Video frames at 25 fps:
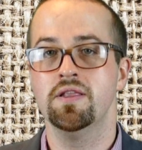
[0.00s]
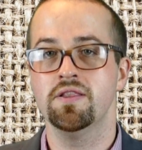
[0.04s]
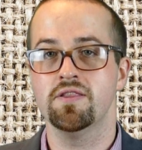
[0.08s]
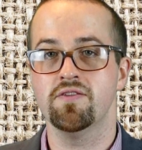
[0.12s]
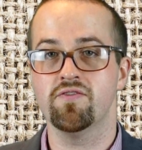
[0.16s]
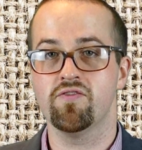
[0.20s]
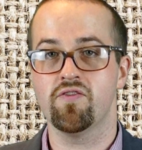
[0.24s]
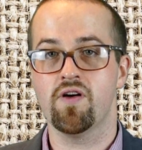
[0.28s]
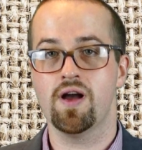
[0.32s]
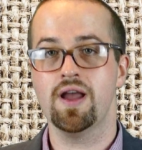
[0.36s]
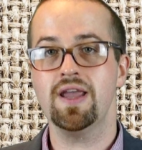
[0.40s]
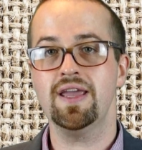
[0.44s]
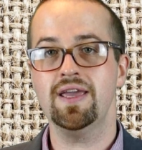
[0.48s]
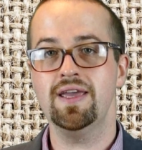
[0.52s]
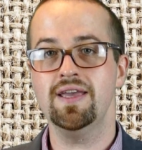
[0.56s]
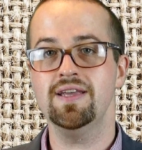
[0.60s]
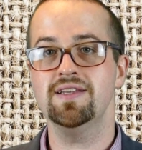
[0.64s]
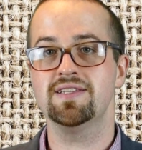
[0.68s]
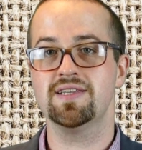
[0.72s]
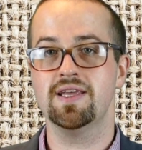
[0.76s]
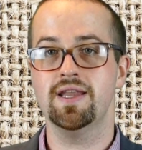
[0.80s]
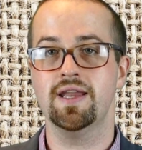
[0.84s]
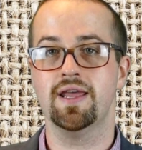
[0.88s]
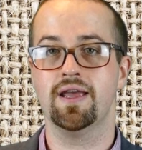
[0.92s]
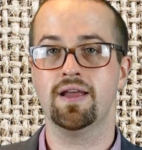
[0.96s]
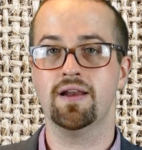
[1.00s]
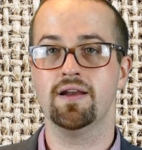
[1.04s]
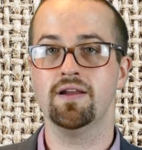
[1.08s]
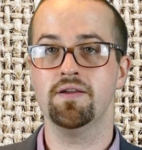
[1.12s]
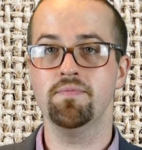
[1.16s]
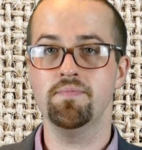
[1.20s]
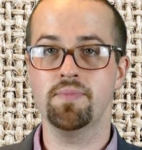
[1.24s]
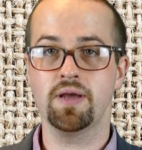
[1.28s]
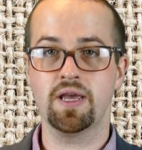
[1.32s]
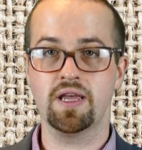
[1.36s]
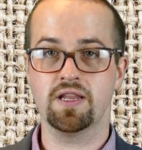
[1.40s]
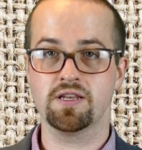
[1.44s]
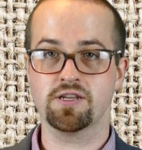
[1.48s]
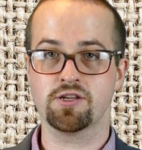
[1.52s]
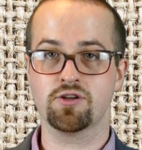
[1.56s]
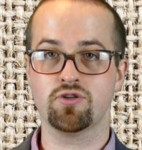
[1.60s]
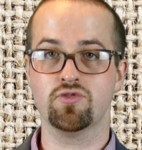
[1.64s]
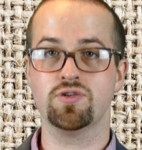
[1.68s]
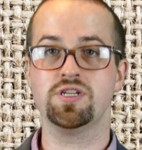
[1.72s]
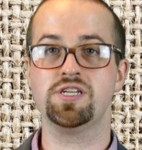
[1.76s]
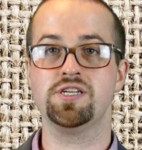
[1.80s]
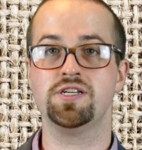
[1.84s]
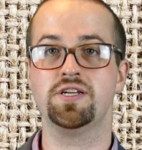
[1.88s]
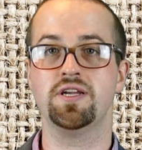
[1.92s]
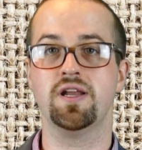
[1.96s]
The Vikings in England begin to
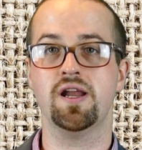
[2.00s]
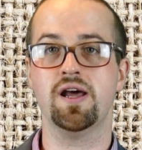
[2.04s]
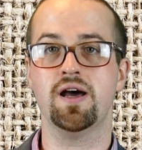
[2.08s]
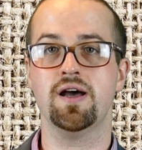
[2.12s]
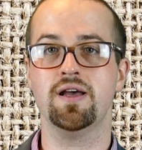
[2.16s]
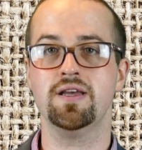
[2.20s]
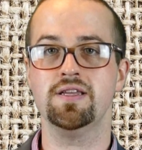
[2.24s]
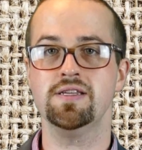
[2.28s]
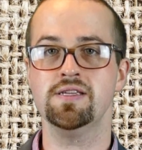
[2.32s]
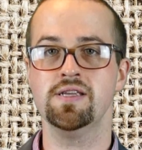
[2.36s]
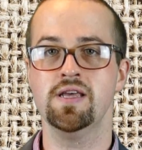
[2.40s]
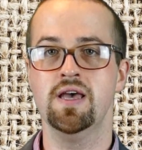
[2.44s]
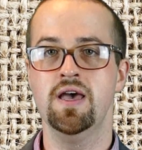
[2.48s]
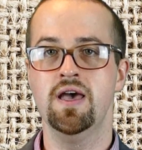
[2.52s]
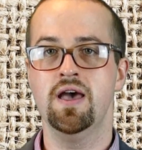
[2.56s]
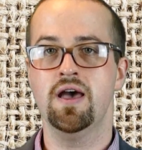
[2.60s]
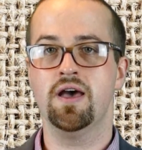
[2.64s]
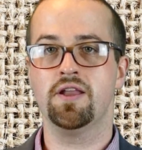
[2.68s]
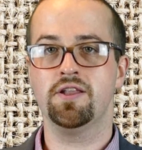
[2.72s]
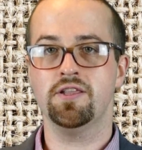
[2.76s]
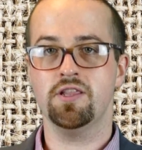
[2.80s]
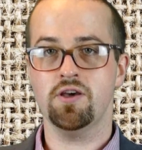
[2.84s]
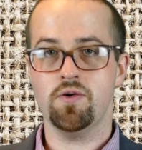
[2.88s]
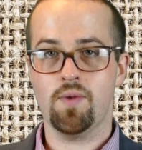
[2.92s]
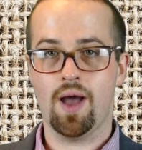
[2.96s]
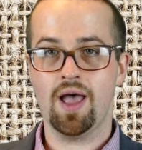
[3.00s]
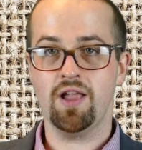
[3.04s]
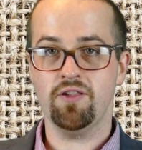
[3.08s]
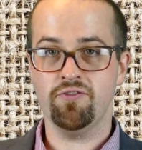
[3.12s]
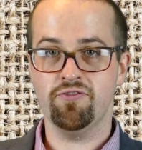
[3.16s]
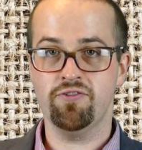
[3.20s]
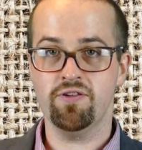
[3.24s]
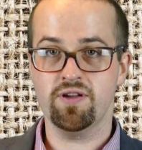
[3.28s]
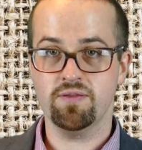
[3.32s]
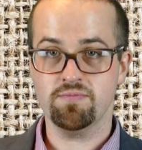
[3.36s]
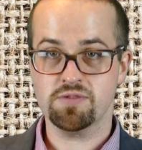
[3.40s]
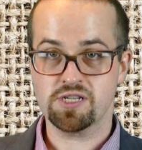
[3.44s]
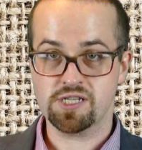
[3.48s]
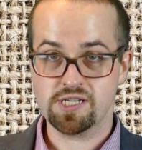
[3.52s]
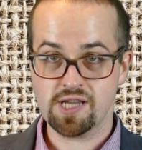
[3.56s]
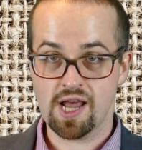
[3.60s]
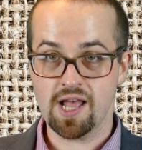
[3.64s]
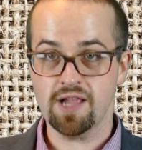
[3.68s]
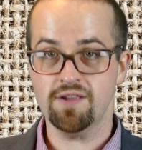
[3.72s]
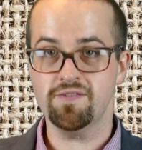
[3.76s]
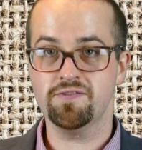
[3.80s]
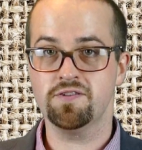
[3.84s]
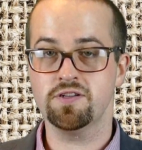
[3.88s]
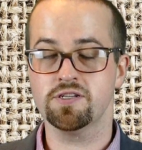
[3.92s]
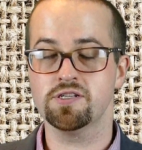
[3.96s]
Christianise, and although Alfred
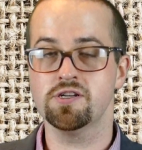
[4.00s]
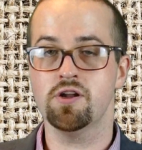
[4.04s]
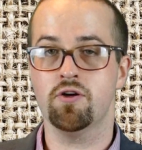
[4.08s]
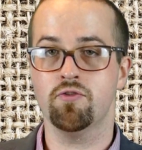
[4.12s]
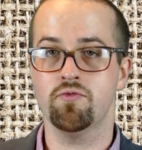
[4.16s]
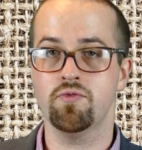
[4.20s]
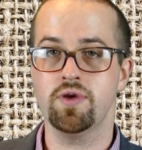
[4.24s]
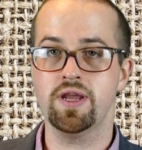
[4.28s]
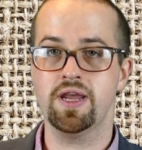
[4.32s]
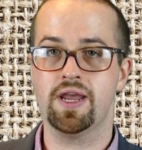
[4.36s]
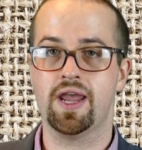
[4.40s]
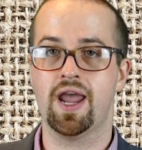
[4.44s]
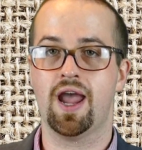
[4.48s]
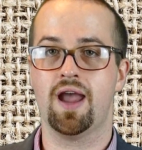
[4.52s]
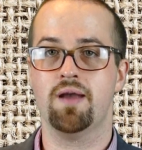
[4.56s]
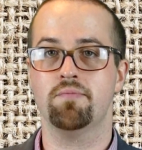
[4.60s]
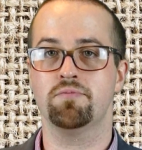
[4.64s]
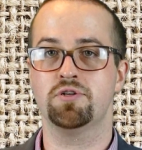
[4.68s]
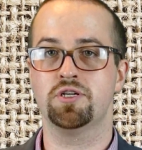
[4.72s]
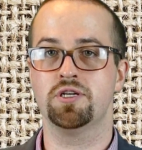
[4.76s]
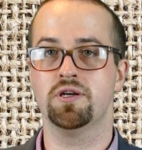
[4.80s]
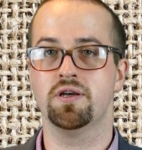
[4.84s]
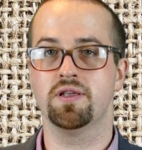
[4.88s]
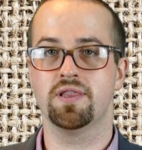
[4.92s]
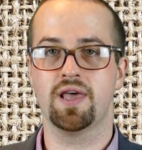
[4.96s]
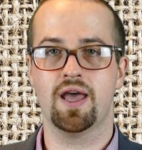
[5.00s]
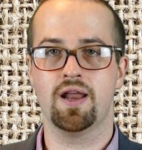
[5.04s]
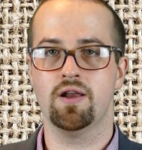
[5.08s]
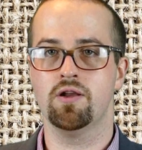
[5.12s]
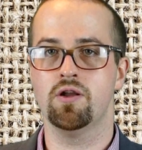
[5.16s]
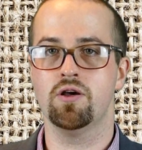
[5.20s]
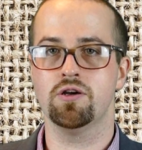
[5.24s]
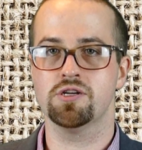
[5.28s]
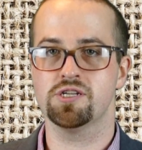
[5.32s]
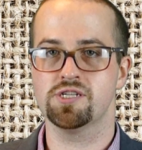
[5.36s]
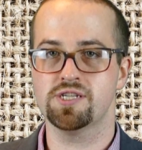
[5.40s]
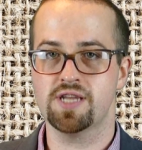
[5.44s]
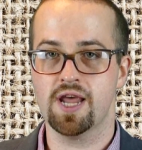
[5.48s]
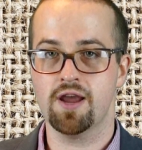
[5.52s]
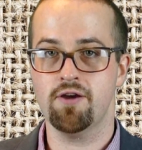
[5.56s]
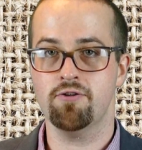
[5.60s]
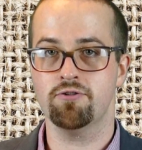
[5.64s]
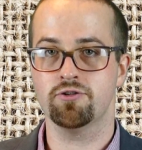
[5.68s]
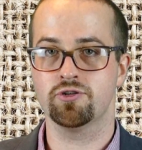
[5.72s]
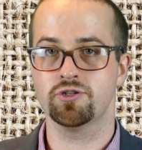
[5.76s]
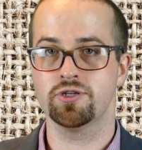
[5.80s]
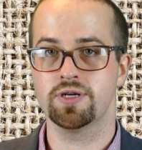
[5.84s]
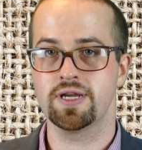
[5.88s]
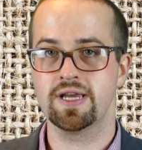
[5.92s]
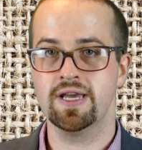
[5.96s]
himself does not recapture that lost
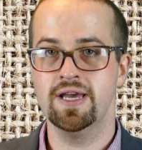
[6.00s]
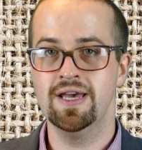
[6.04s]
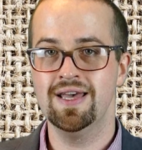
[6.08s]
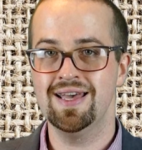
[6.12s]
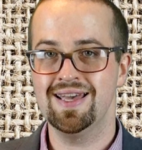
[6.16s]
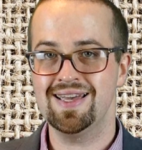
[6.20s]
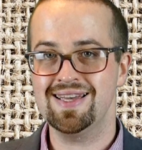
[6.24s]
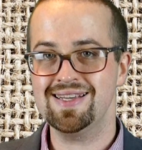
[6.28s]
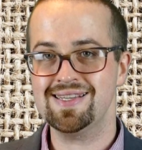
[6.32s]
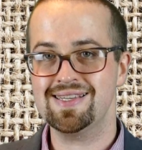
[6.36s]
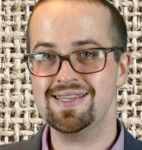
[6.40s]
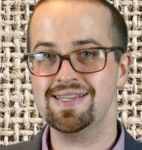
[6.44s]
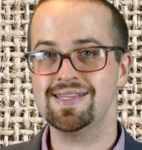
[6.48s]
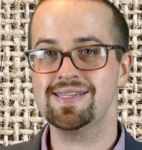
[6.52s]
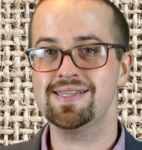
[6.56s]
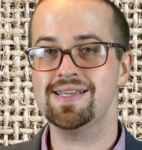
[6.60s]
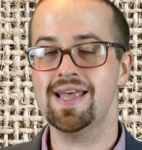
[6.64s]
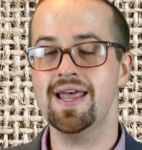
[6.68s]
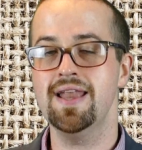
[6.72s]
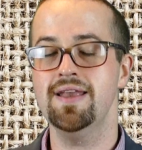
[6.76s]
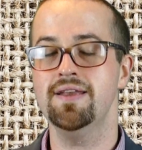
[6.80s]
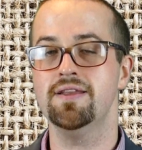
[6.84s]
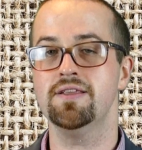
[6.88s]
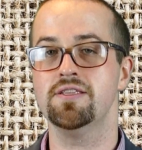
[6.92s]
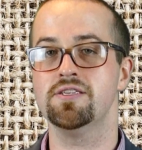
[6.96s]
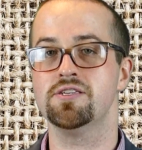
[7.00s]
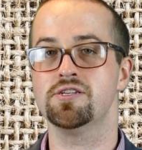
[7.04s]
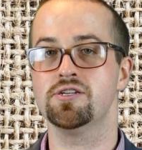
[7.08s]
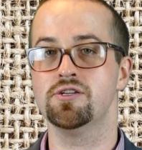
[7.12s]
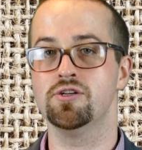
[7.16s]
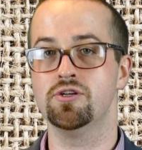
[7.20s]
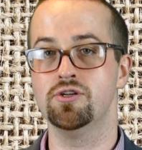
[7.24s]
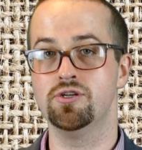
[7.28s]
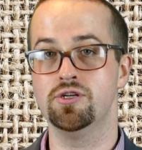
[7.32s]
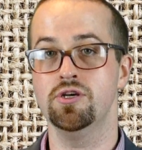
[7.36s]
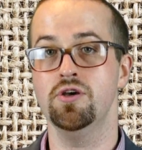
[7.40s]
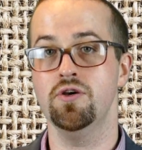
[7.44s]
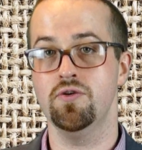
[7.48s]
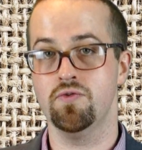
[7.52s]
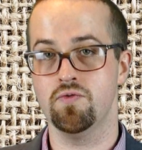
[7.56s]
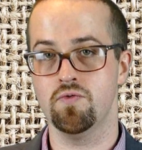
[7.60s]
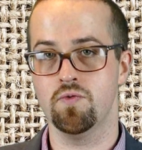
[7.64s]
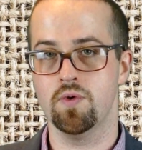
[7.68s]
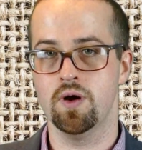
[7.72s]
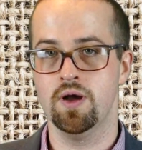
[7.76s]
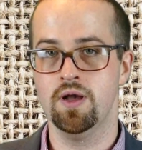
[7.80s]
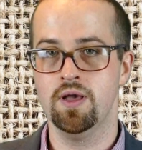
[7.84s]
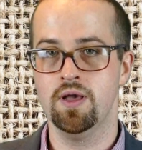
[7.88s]
territory, his descendants do.